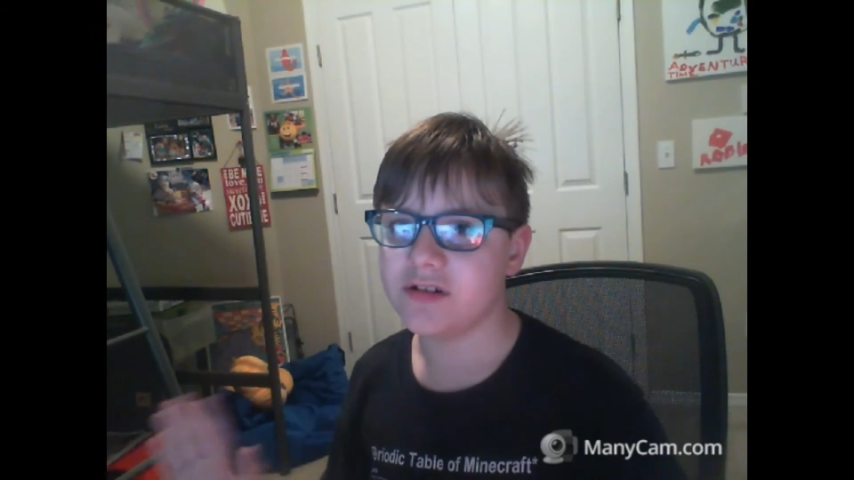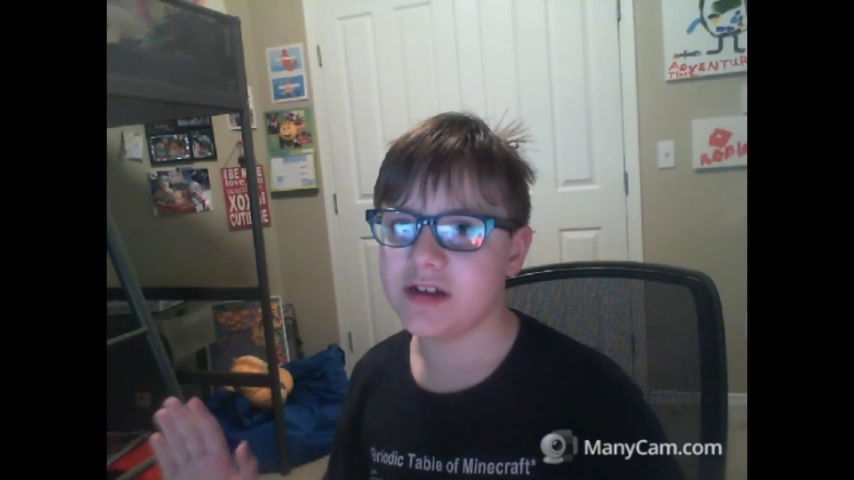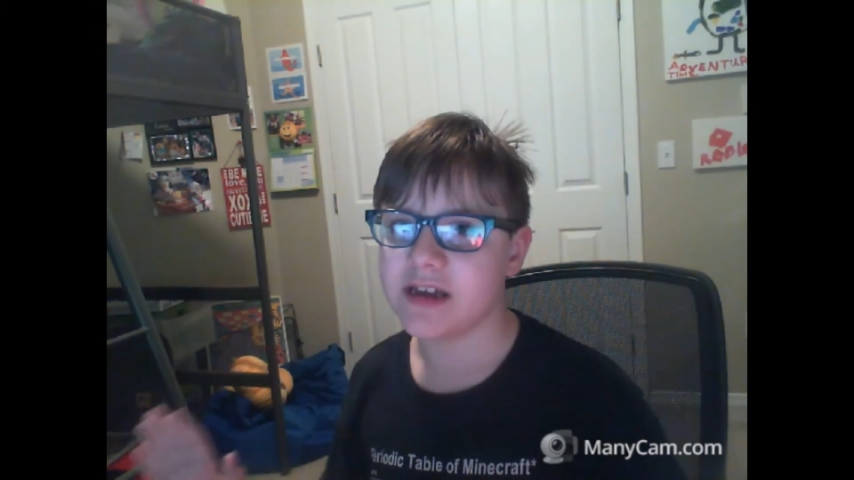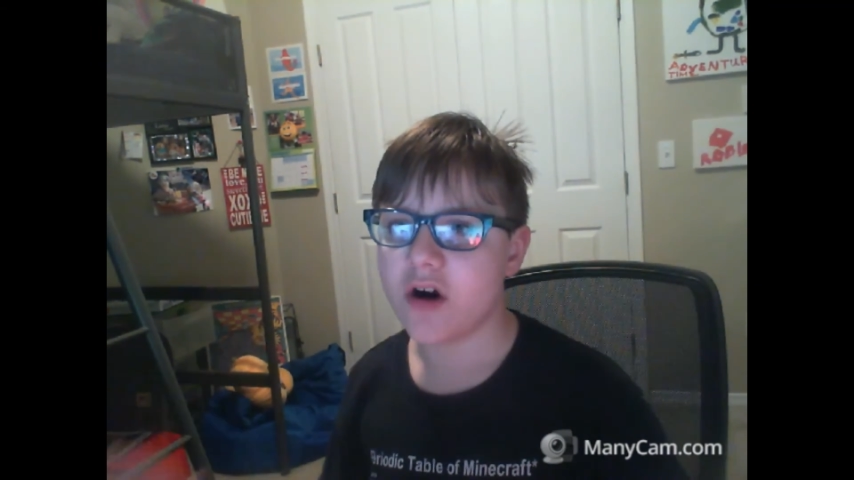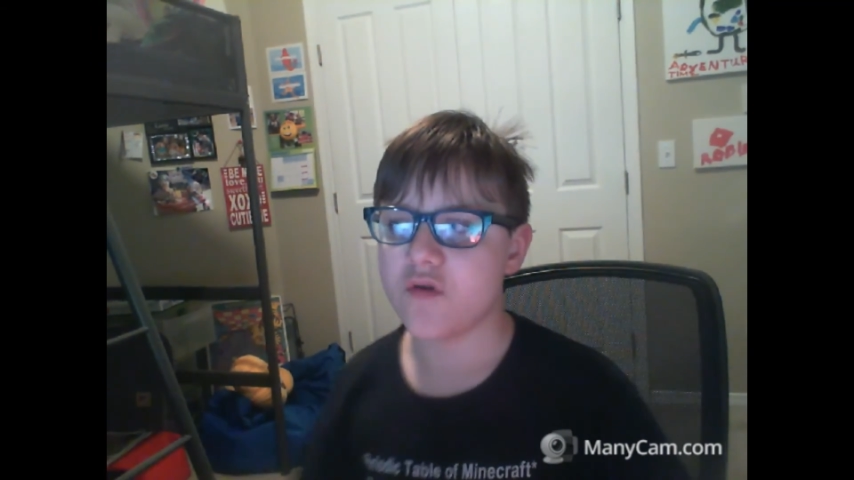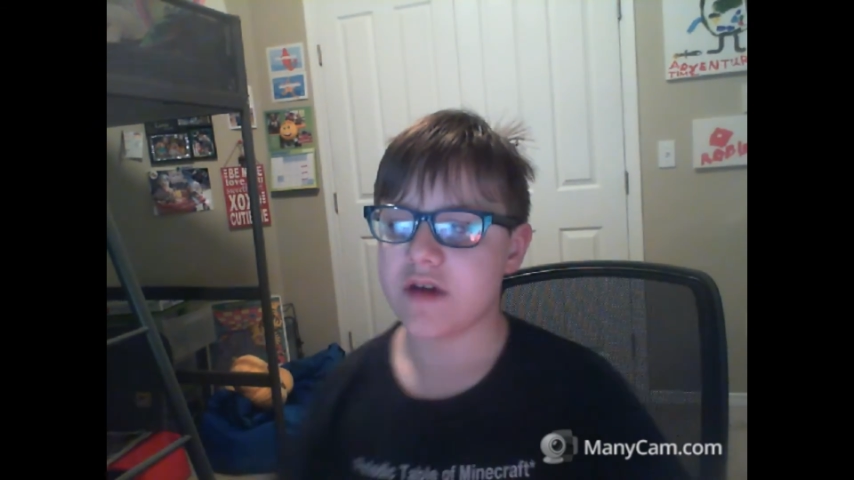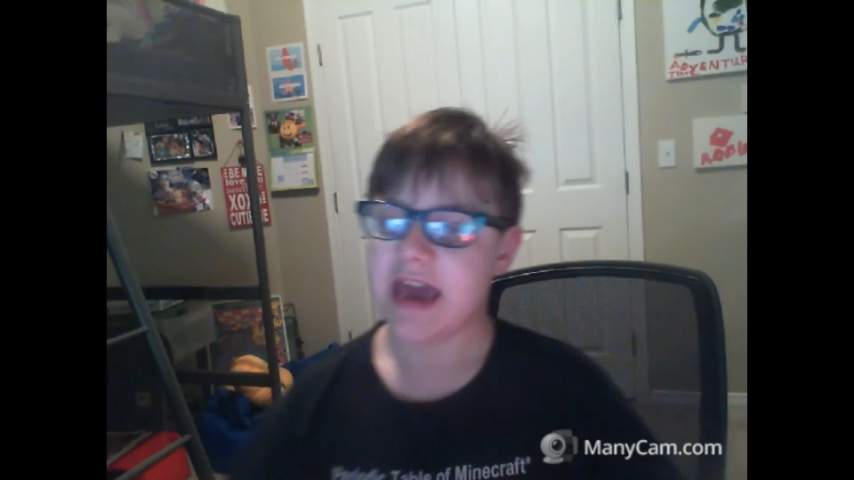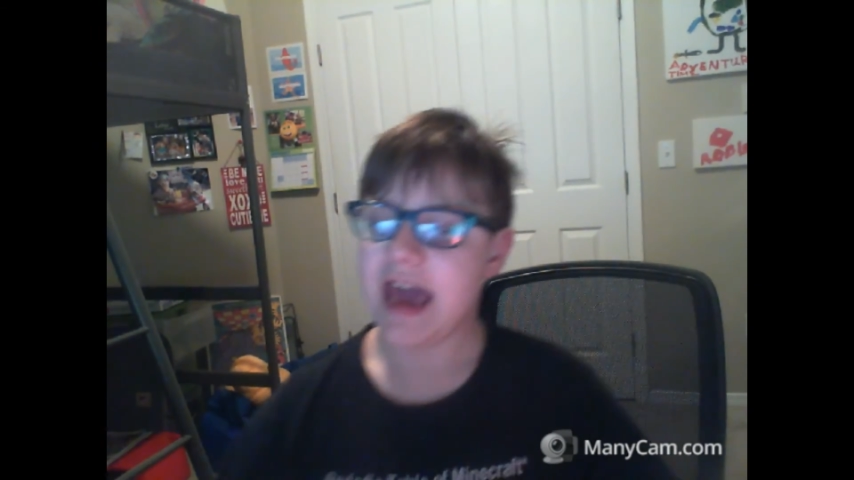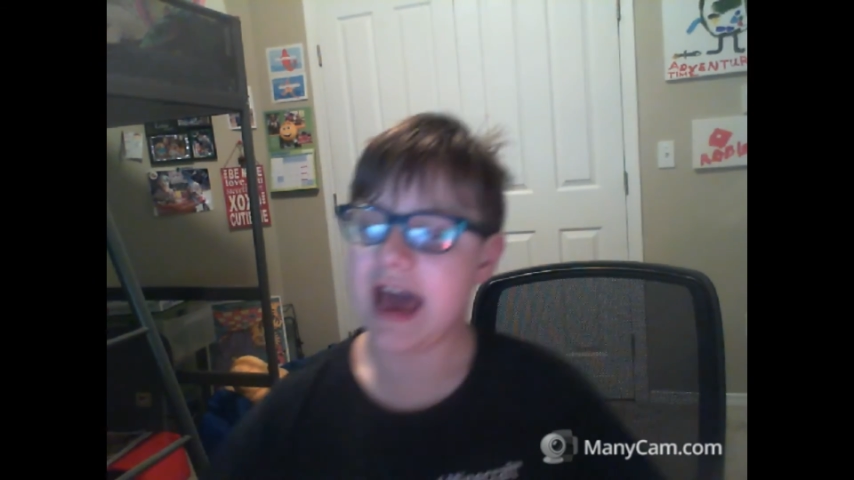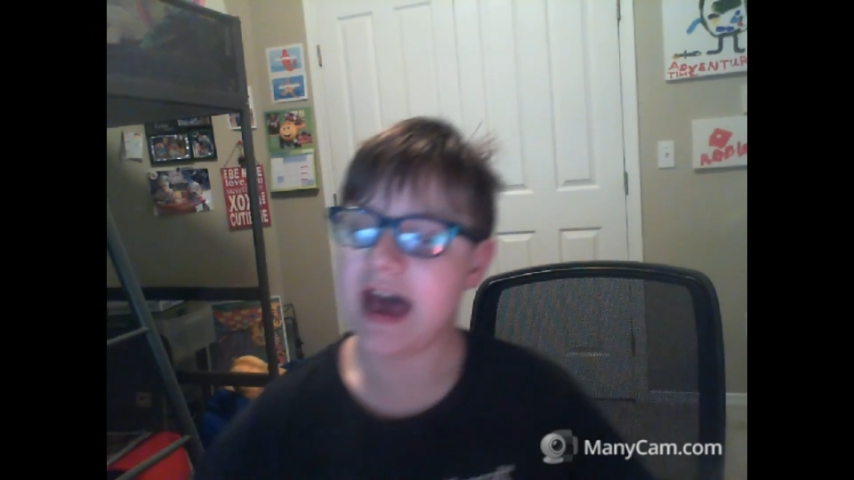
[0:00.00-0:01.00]
the oh
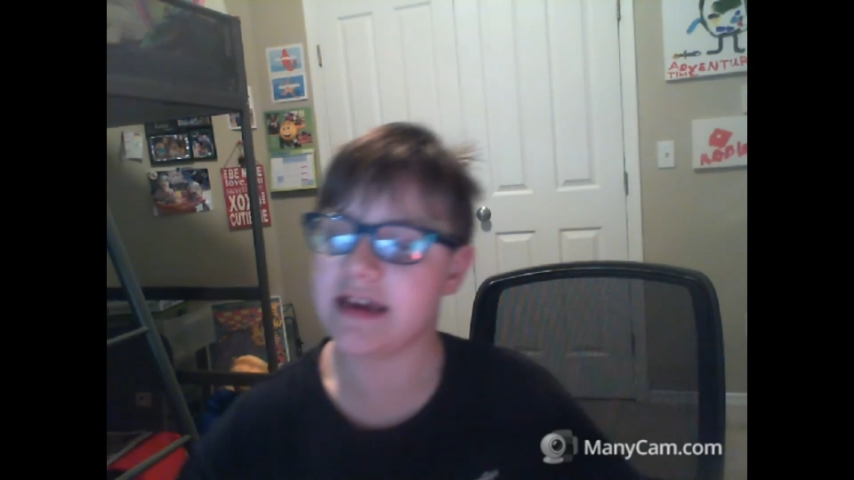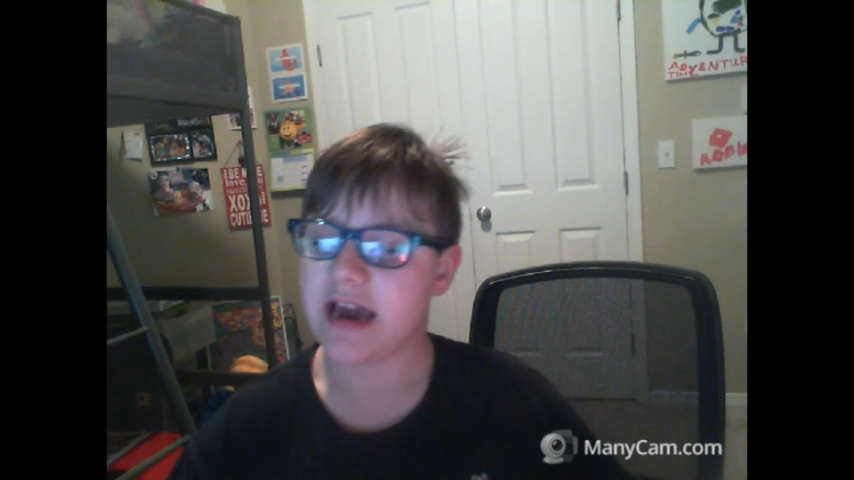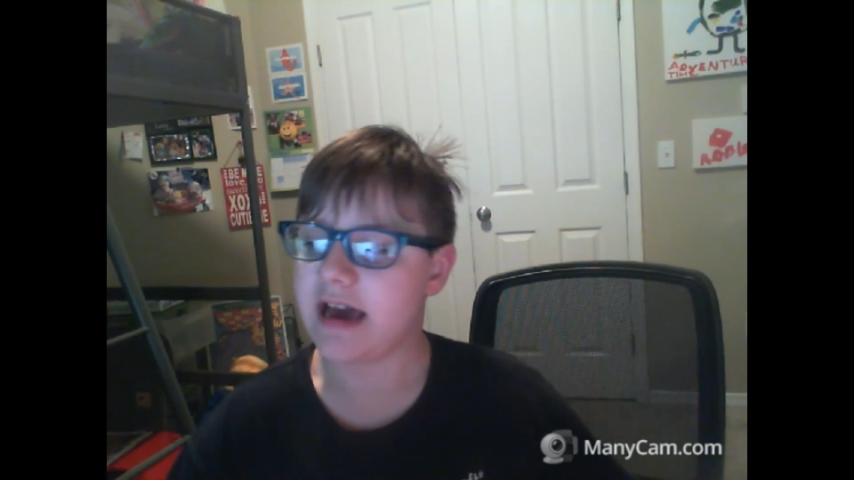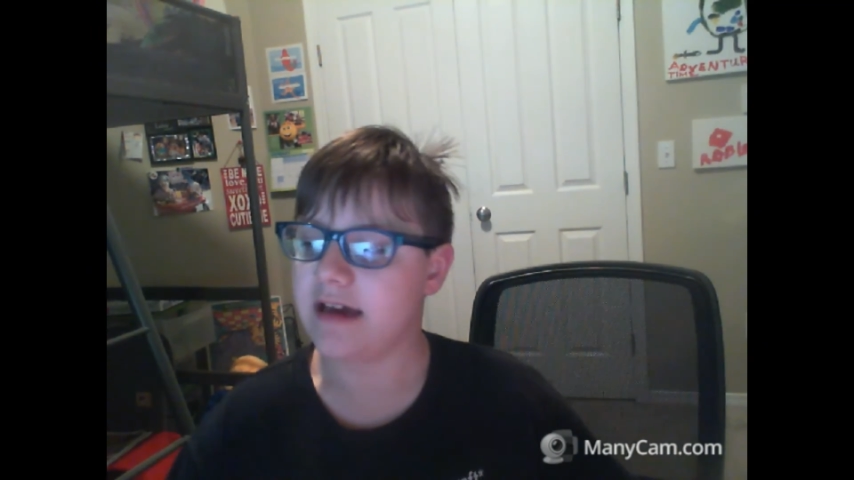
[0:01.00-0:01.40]
yeah yeah.